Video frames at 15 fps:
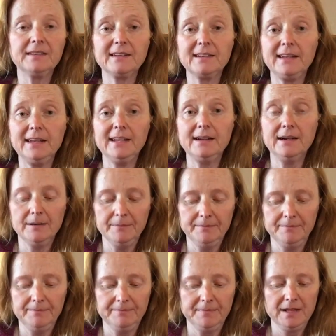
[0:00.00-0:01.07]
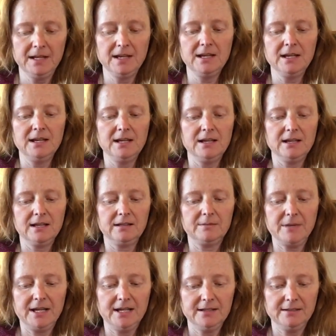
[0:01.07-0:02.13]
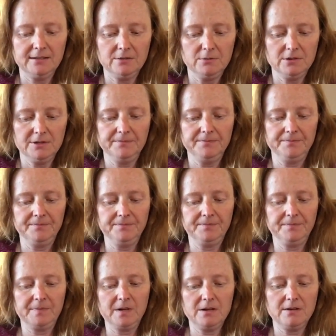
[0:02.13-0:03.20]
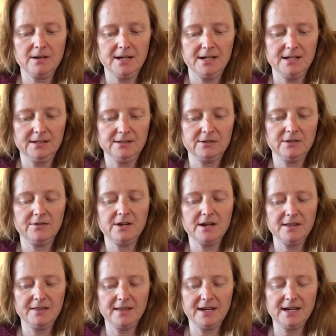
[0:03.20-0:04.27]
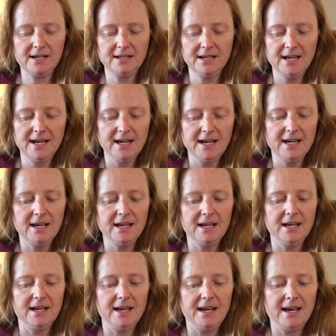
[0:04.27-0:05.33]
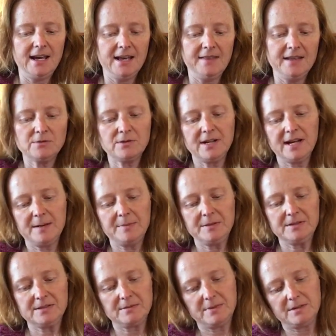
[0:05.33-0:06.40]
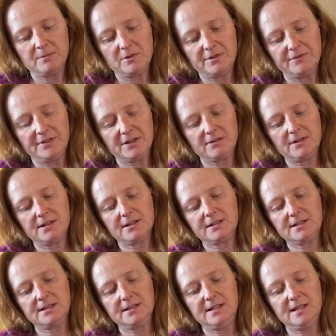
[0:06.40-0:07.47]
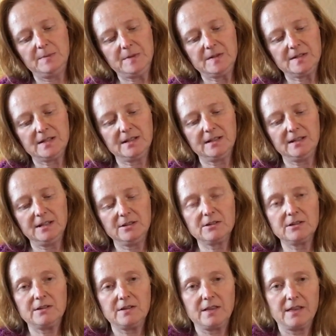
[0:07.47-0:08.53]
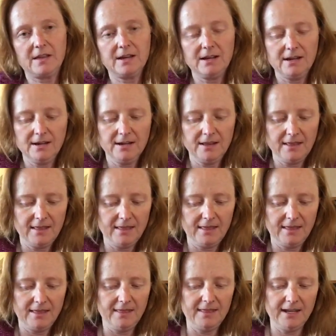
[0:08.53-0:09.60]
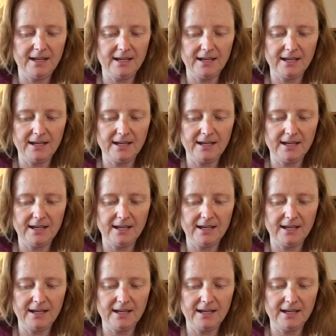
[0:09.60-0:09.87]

heat up because my hands are warm. All right, so I've got that. And that's what happens to metamorphic rocks deep inside the earth. They